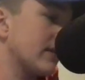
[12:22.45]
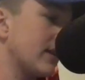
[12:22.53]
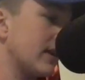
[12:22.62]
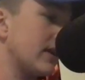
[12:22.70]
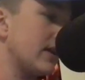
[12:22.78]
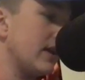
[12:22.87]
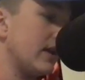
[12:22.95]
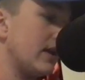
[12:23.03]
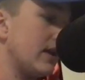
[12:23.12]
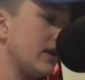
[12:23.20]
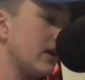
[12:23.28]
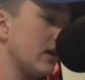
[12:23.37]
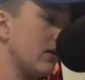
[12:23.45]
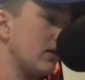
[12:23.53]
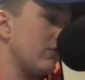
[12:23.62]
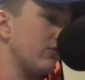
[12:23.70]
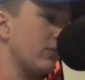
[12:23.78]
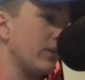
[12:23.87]
and
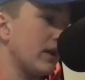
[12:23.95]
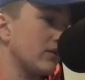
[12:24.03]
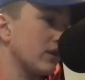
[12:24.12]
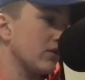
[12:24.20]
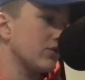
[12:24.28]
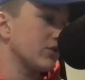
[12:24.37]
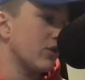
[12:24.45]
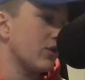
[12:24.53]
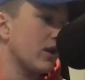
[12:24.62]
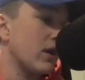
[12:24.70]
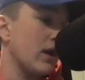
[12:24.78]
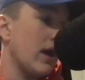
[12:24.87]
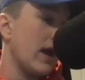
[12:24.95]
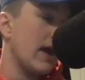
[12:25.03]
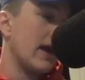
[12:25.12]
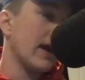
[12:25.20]
he flew me out to Arizona, and I